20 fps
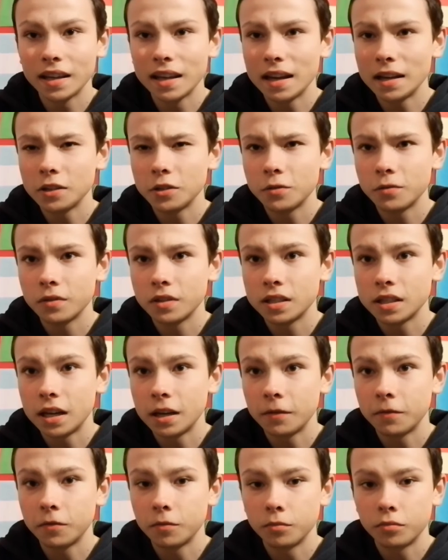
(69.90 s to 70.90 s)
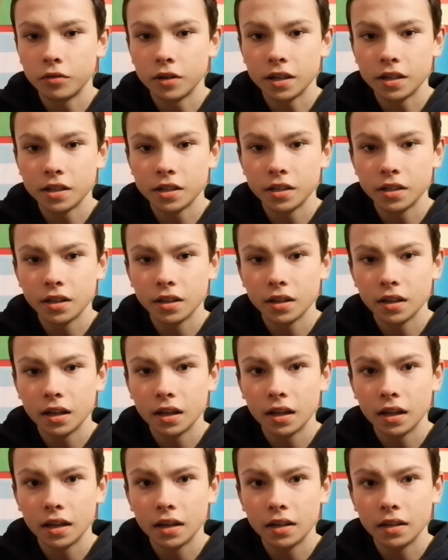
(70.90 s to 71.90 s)
counter attack from Preston,
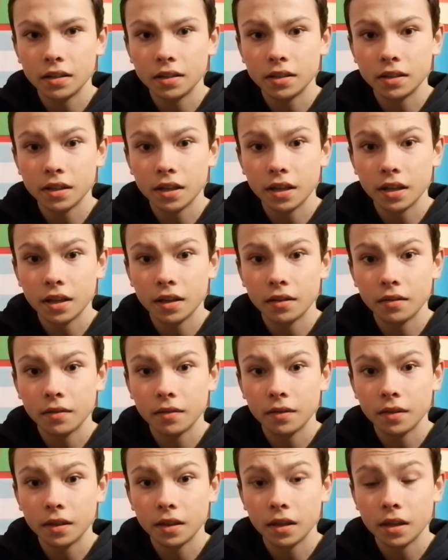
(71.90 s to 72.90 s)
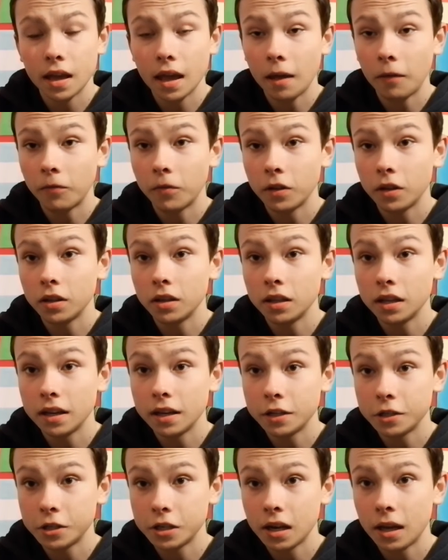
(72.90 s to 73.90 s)
and the
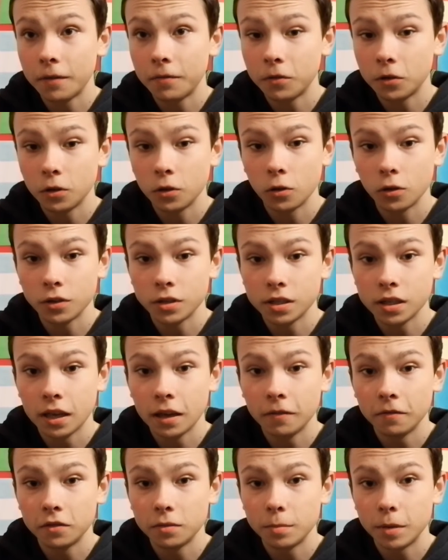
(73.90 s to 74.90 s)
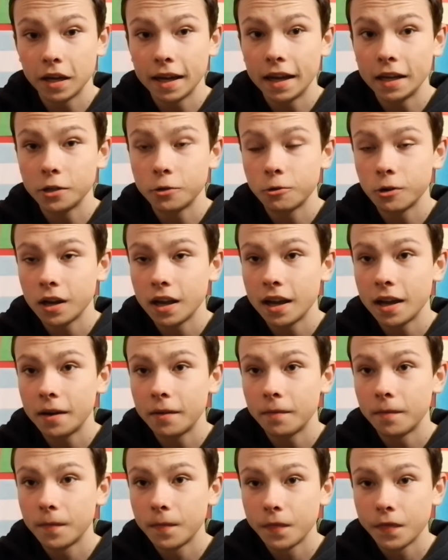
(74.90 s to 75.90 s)
initial effort got saved by
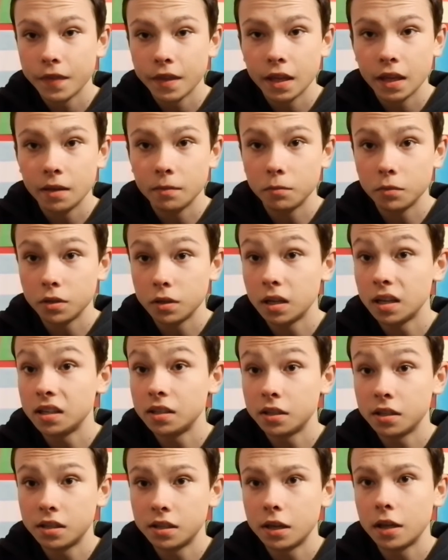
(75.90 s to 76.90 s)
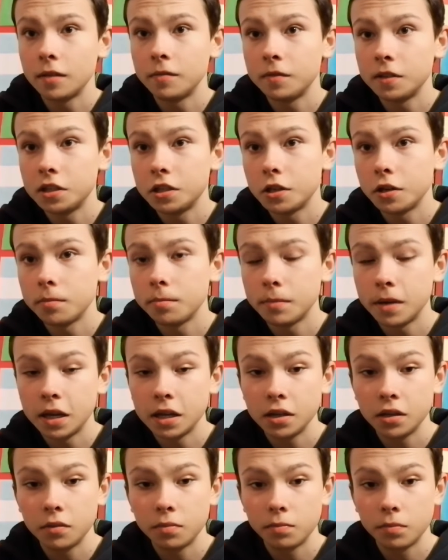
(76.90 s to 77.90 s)
Adrian. It's a save he should
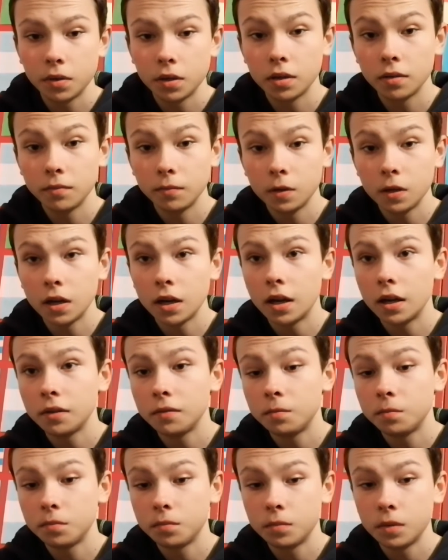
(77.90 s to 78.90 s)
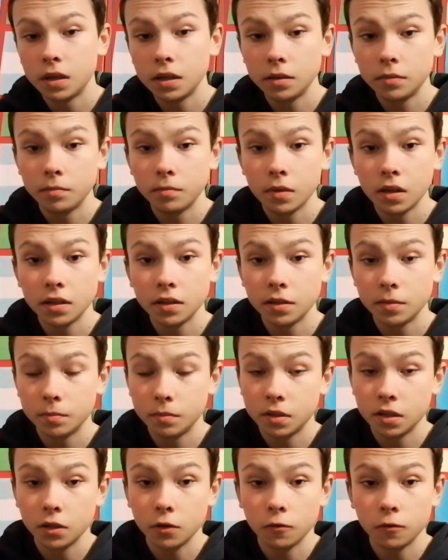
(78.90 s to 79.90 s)
make, but he
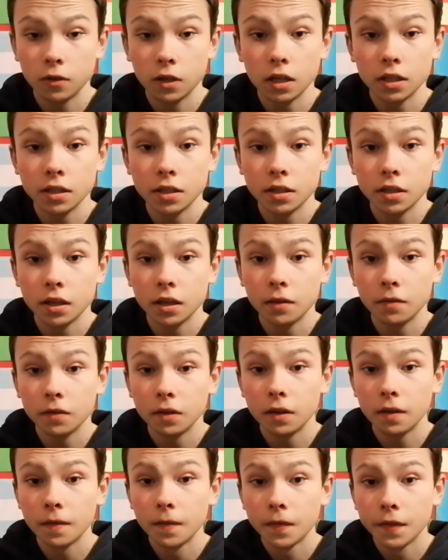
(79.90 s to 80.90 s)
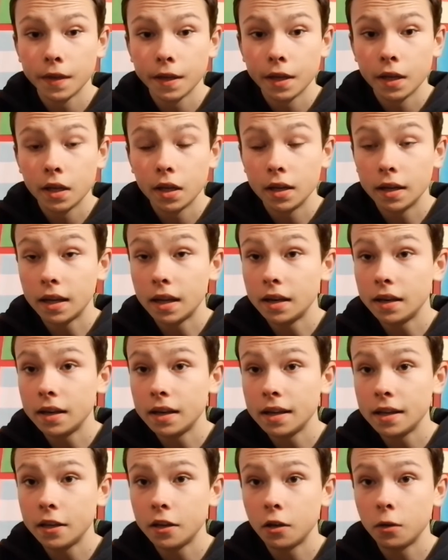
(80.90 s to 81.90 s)
did all right to save it. And then
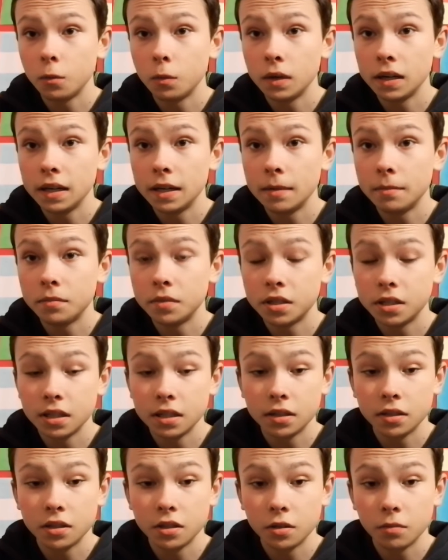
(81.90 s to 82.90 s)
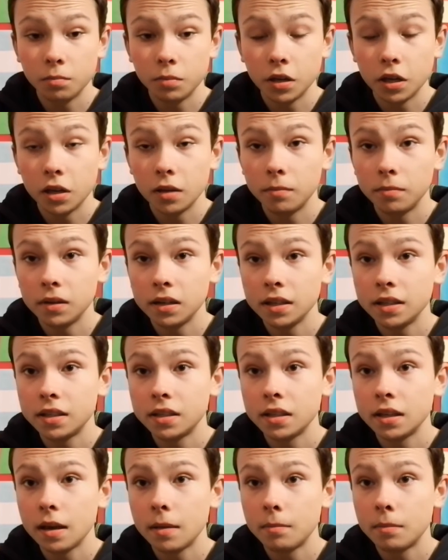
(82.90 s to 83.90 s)
Nico Williams did superbly
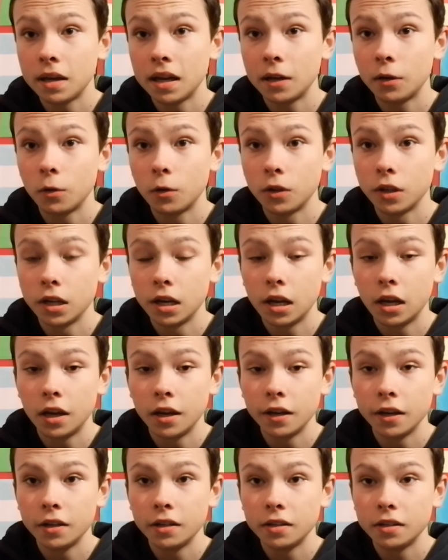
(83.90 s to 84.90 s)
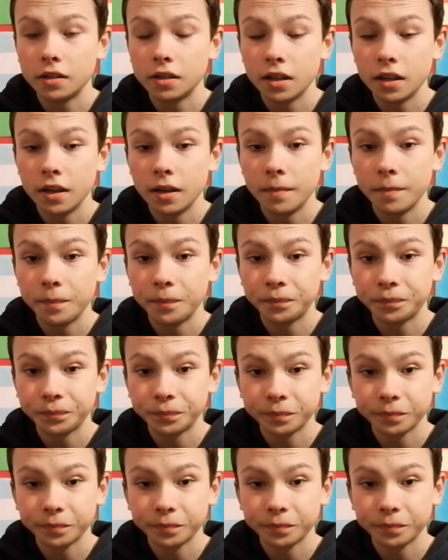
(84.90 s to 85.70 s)
to get back on the line, and he